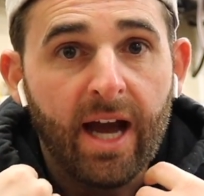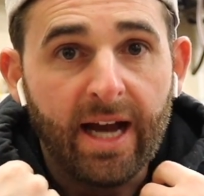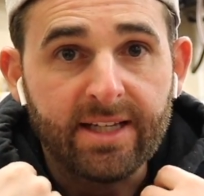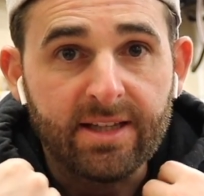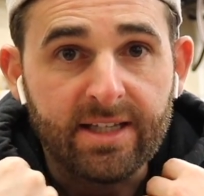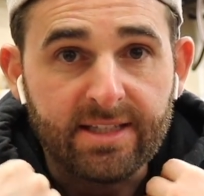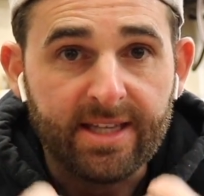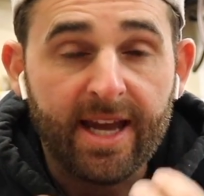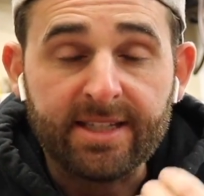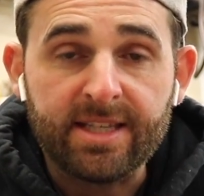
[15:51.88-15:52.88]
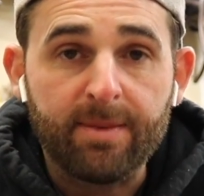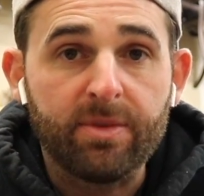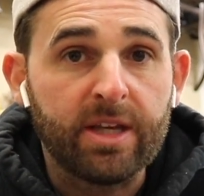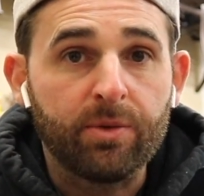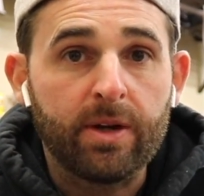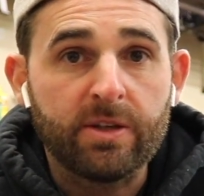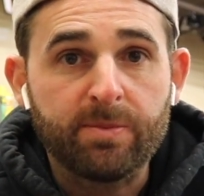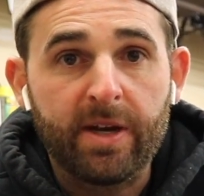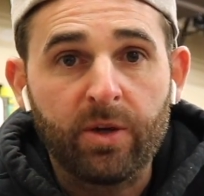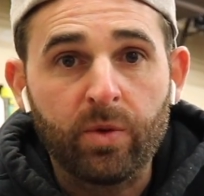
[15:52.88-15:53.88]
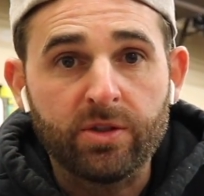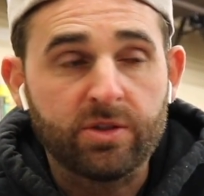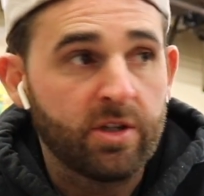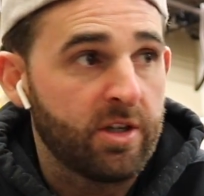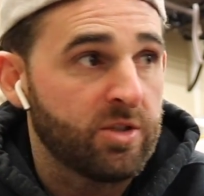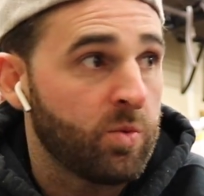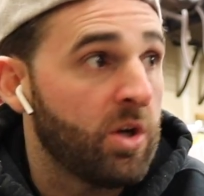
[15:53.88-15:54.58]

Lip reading: did the exact same thing when I was buying wheels and tires.